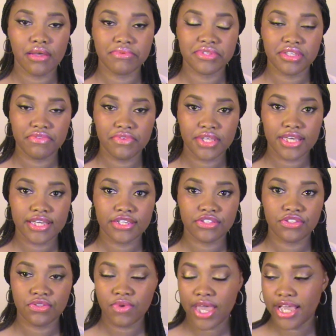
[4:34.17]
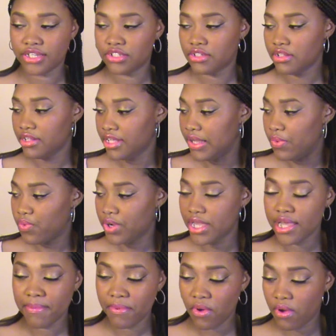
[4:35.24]
CVS to actually
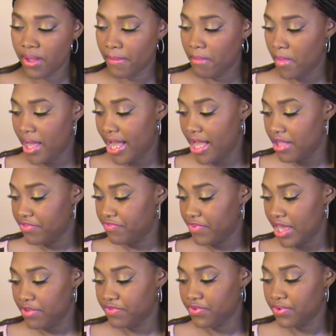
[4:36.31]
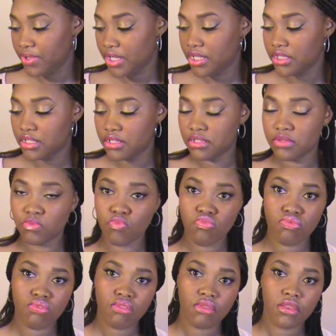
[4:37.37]
re-up on my favorite
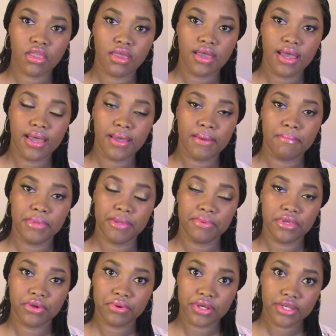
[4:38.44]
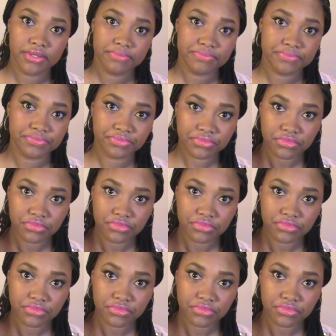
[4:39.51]
BB cream.